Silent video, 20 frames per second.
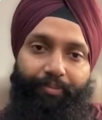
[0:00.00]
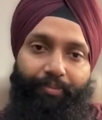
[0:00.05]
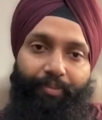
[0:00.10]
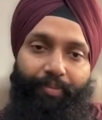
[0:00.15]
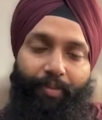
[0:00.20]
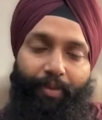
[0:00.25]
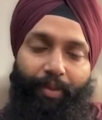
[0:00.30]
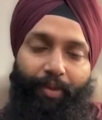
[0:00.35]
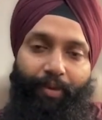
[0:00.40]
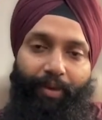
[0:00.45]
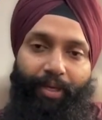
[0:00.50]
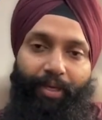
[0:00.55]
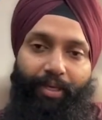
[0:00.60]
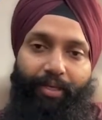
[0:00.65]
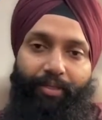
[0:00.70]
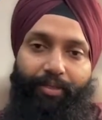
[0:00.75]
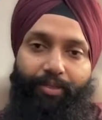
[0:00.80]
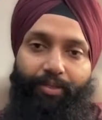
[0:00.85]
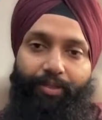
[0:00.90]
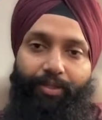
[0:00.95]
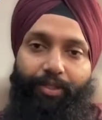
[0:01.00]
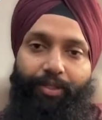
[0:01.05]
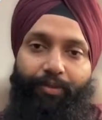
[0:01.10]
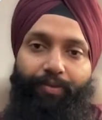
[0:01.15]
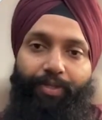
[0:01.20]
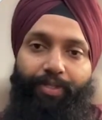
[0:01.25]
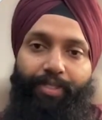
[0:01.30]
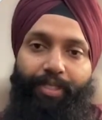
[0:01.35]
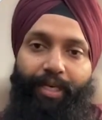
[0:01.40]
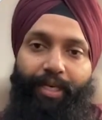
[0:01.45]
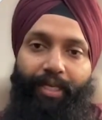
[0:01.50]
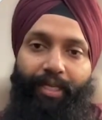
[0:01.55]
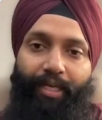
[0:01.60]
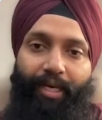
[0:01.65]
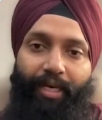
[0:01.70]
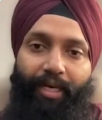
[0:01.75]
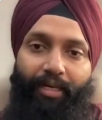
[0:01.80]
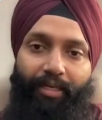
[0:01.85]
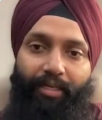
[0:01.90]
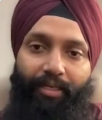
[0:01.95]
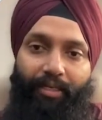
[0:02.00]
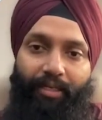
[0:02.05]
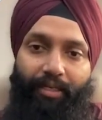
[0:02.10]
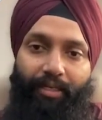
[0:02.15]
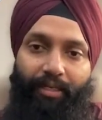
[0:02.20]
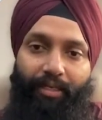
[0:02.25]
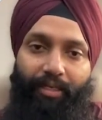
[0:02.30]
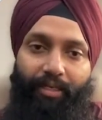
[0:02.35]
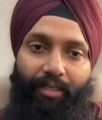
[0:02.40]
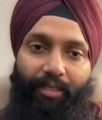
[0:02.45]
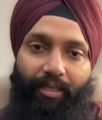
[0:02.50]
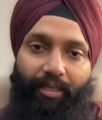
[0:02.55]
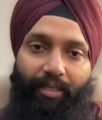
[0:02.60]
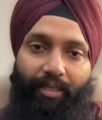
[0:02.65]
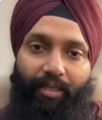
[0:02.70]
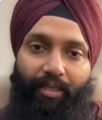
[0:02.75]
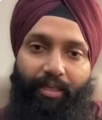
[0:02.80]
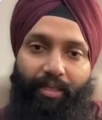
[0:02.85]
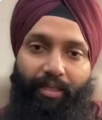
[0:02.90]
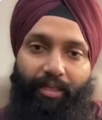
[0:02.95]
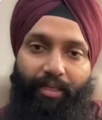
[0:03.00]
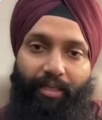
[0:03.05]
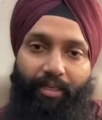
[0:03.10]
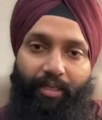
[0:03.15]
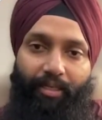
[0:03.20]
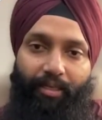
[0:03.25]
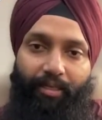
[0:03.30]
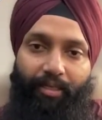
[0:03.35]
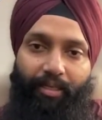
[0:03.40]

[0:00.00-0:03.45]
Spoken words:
Okay, so she was saying that This